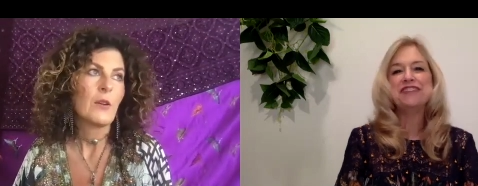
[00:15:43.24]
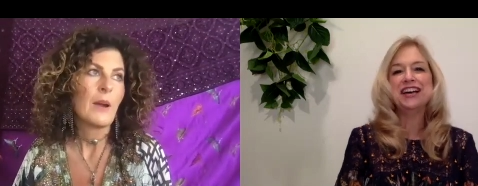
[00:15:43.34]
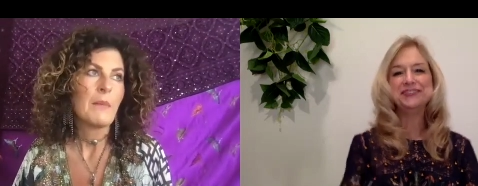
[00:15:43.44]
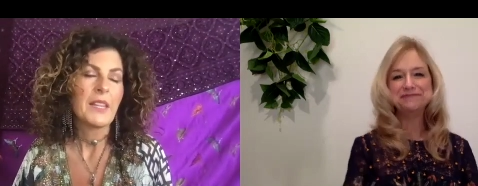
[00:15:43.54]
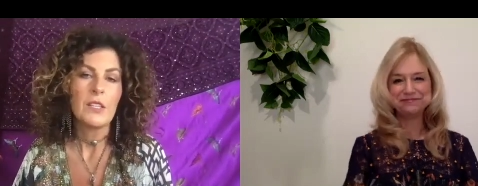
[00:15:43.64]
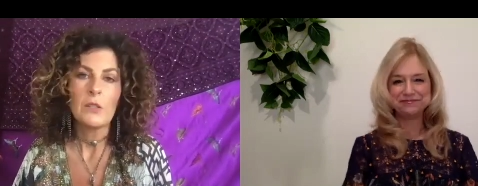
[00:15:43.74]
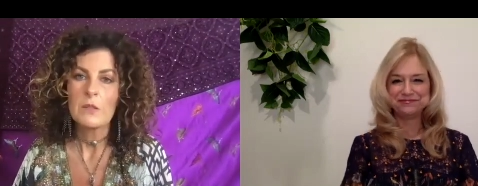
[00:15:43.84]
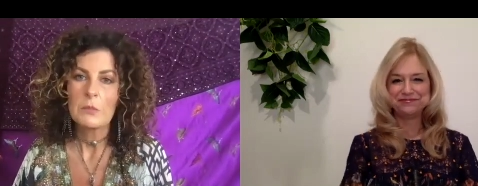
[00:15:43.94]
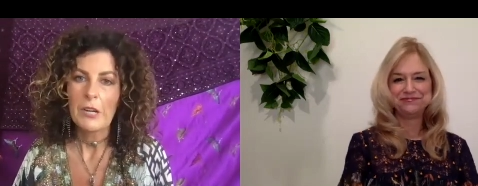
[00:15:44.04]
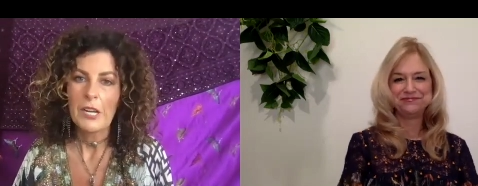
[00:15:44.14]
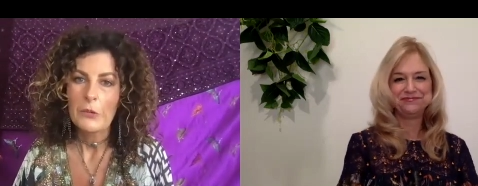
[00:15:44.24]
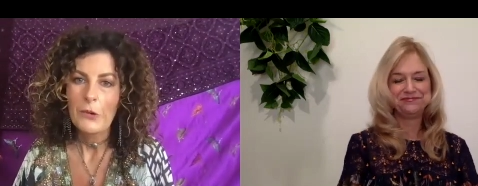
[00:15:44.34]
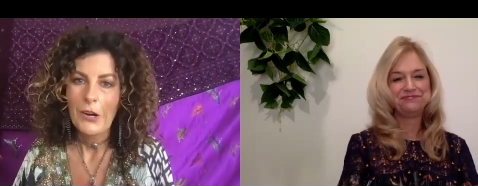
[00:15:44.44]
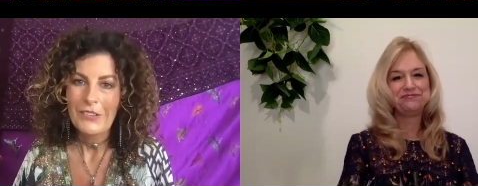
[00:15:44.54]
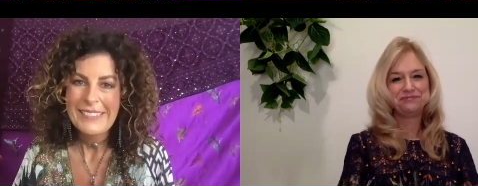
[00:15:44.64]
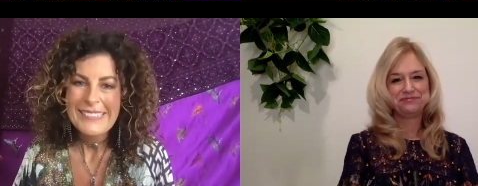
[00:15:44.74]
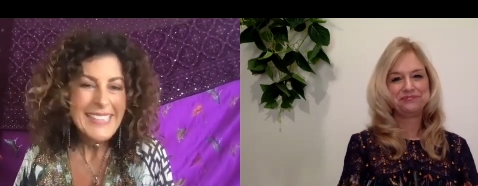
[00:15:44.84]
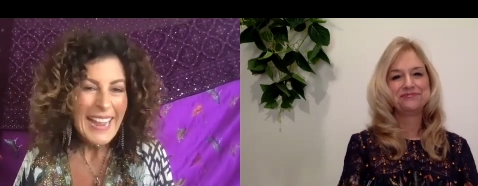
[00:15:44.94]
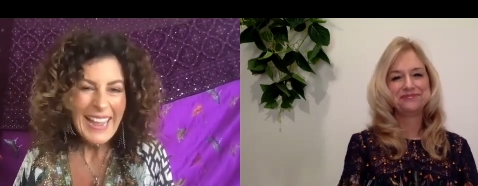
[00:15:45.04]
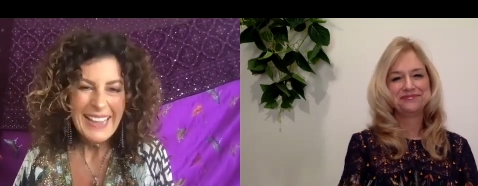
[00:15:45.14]
Speaker 1: my that. grandmother used to pray.
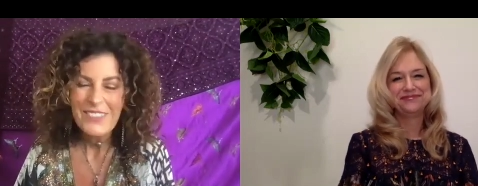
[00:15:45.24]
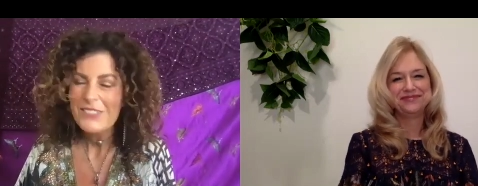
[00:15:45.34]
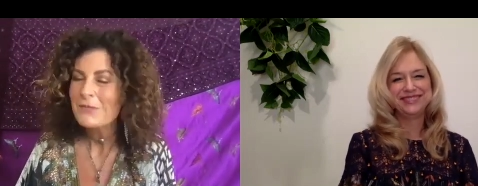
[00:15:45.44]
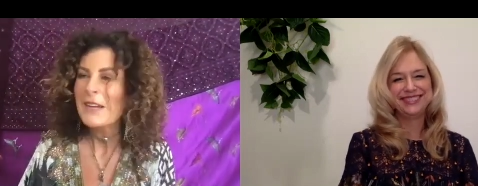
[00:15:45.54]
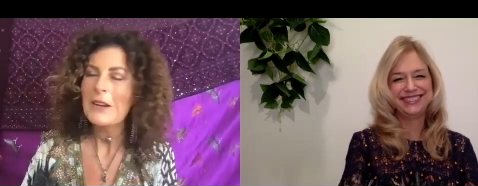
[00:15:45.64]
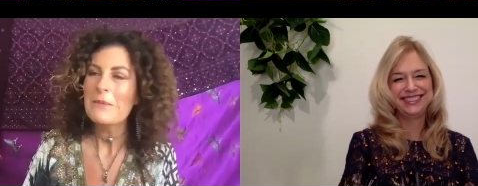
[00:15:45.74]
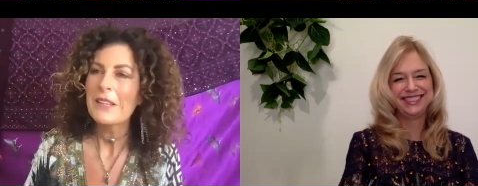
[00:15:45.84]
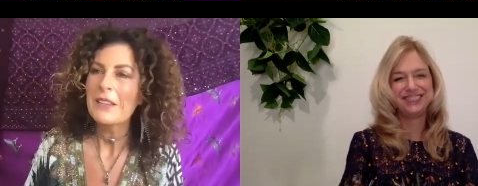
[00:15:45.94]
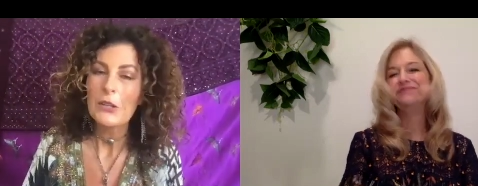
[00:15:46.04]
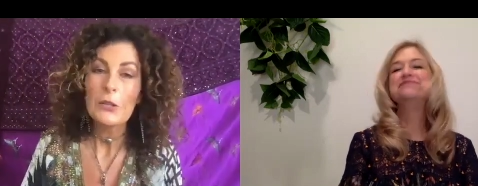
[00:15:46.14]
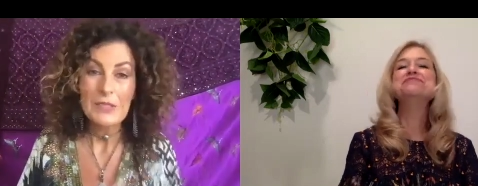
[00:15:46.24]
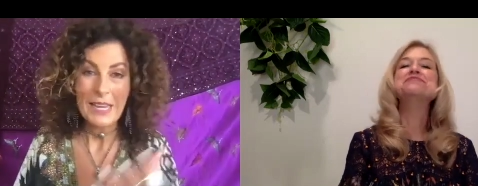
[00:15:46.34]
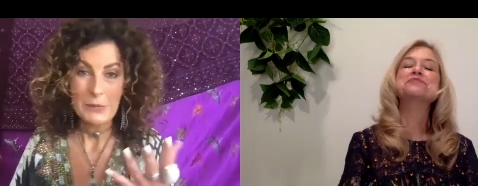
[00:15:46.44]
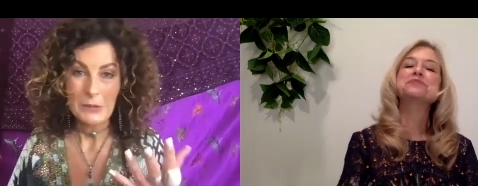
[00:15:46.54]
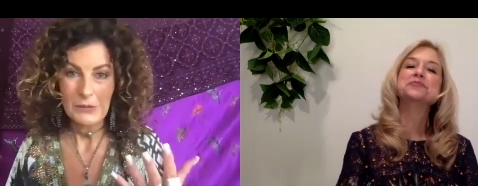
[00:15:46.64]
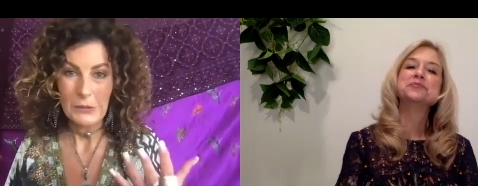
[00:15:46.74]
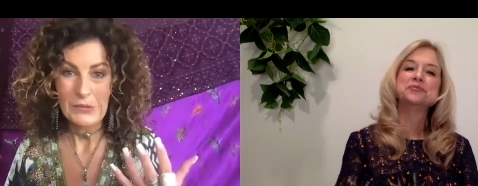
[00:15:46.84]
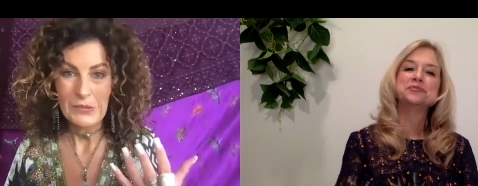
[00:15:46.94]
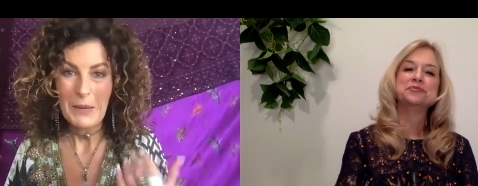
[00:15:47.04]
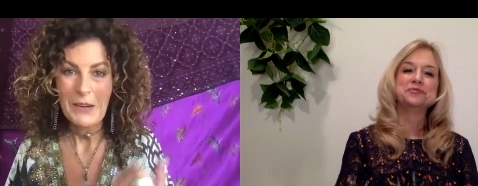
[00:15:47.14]
Yeah, my grandmother, whose name is
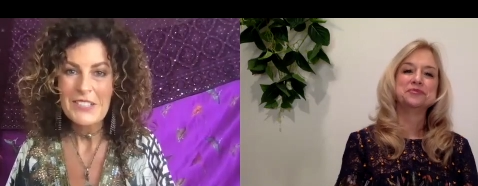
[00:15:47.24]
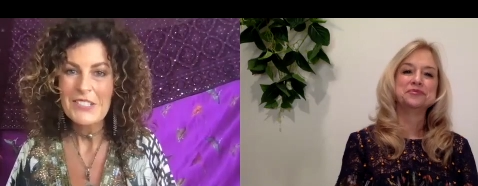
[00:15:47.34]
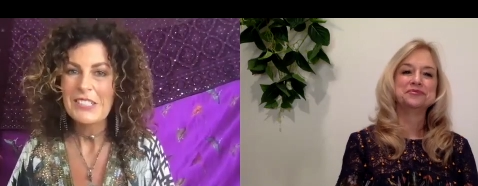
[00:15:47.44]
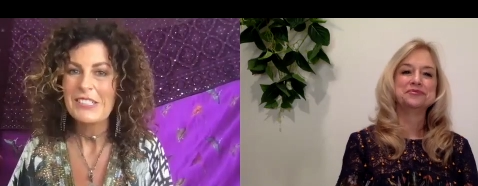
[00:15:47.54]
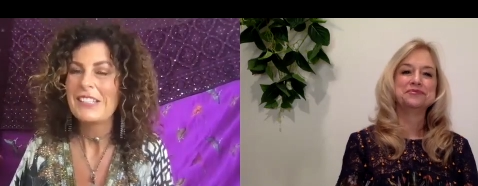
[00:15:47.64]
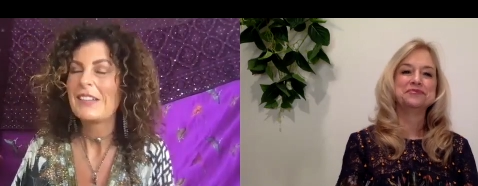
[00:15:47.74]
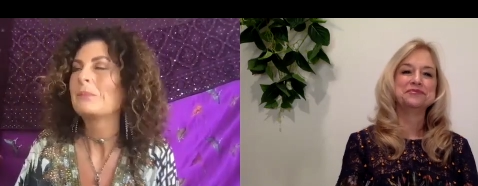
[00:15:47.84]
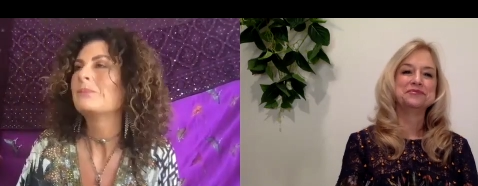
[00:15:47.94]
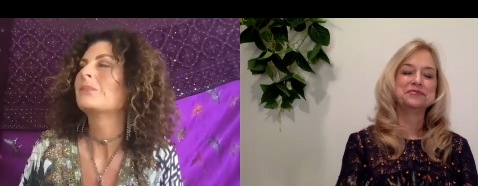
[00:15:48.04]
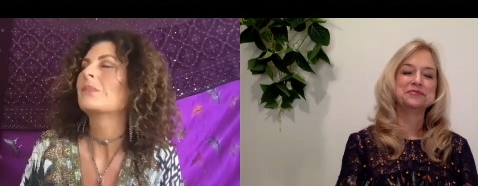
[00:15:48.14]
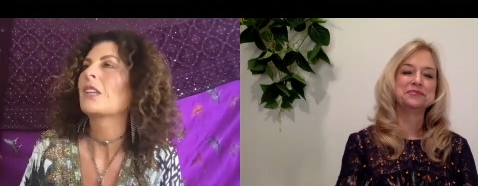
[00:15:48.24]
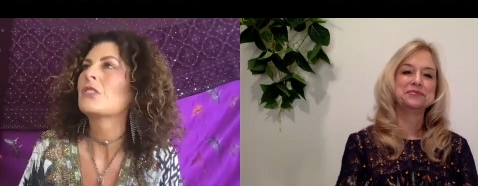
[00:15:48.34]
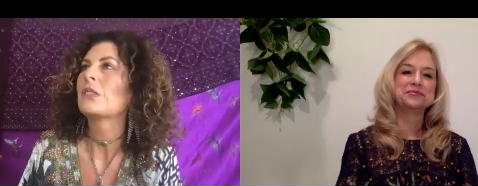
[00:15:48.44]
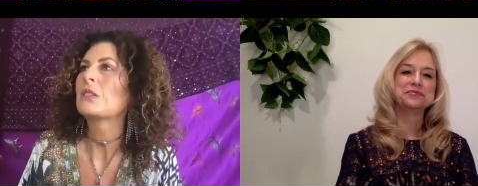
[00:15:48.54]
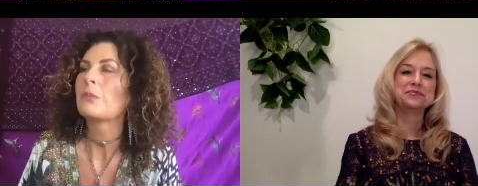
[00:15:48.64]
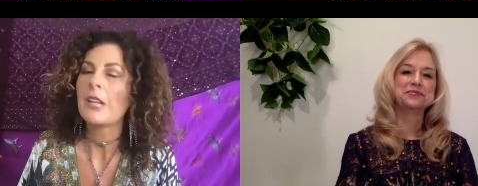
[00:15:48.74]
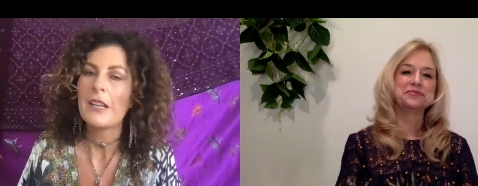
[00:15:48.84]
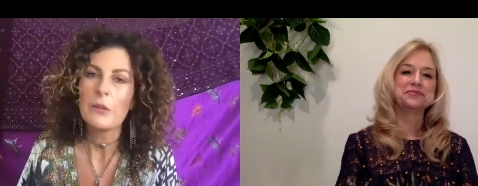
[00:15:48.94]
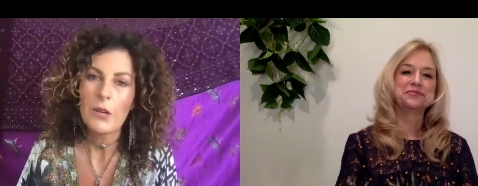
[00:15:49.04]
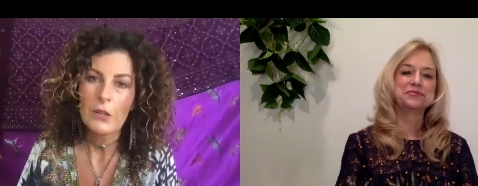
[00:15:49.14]
also Mary, she um, she used to
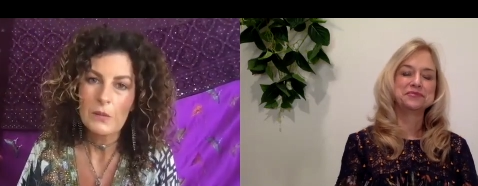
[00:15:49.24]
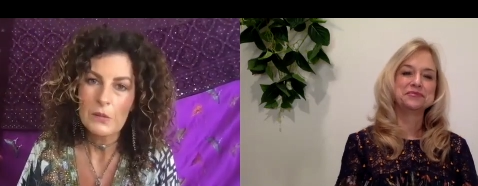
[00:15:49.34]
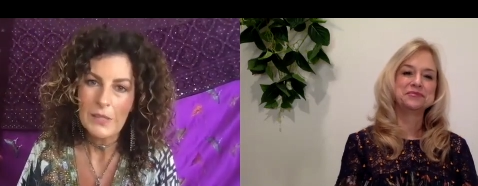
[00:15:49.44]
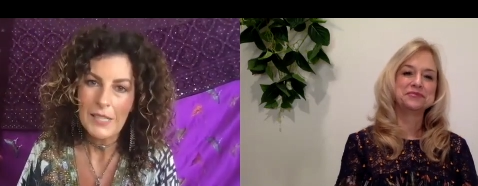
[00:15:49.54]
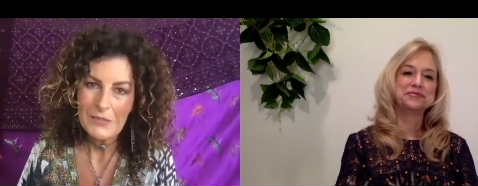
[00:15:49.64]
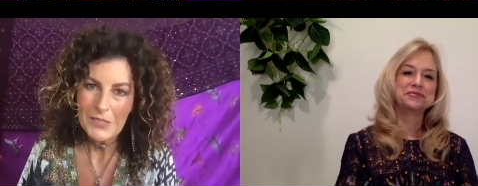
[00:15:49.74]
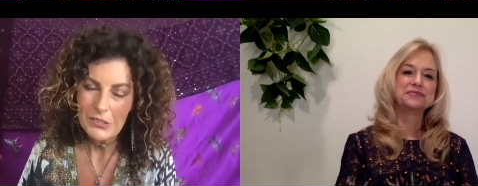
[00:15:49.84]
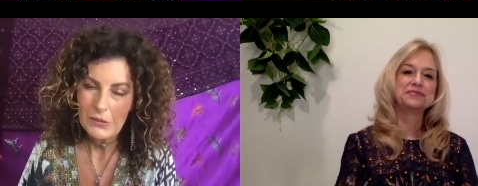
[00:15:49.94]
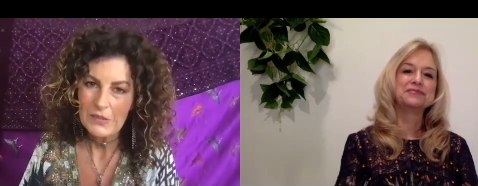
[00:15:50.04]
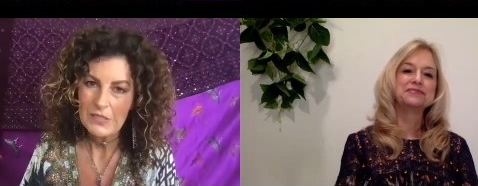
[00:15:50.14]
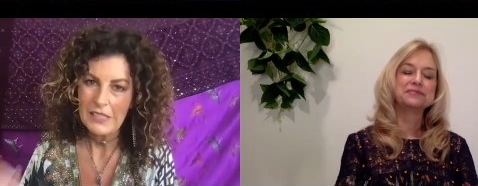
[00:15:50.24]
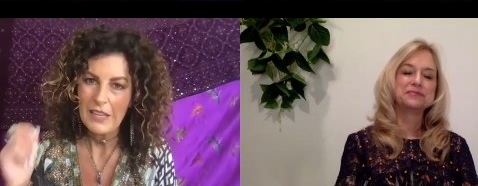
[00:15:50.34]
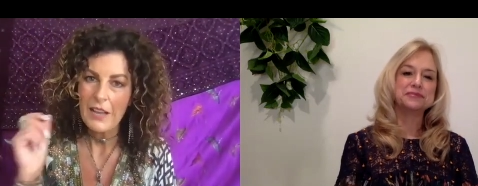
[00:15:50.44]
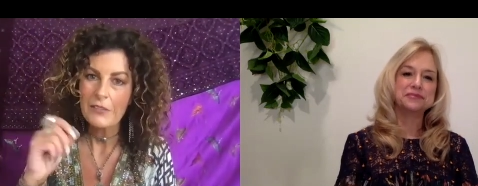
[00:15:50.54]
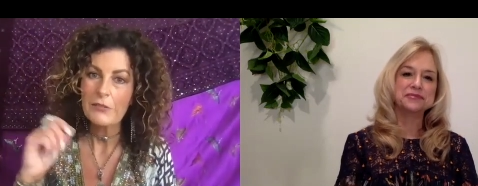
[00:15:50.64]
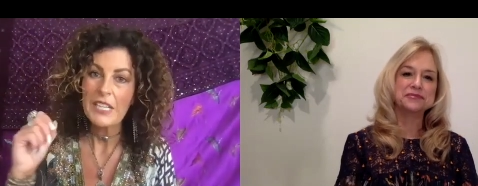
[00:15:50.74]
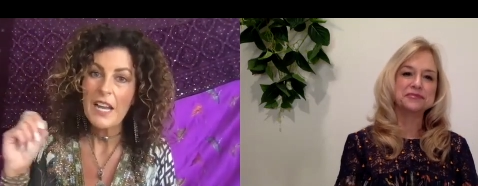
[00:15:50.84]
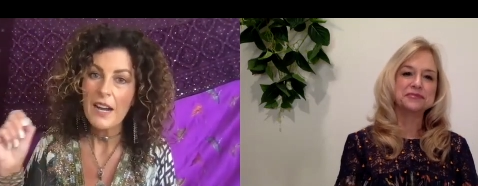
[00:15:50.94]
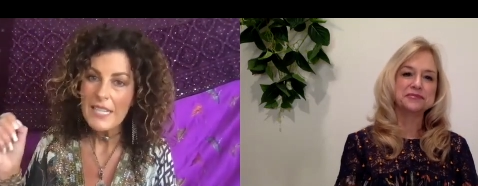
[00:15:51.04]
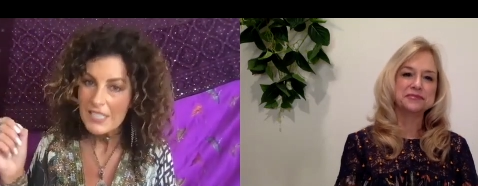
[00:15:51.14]
pray the rosary when she's still alive every
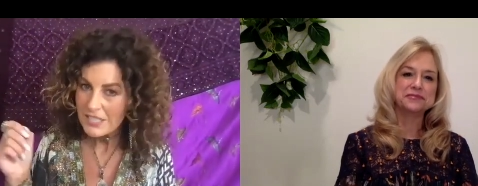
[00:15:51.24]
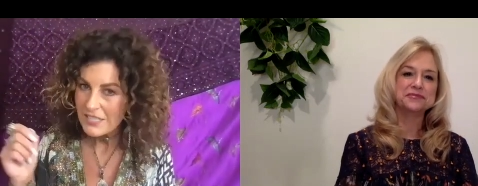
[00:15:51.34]
night,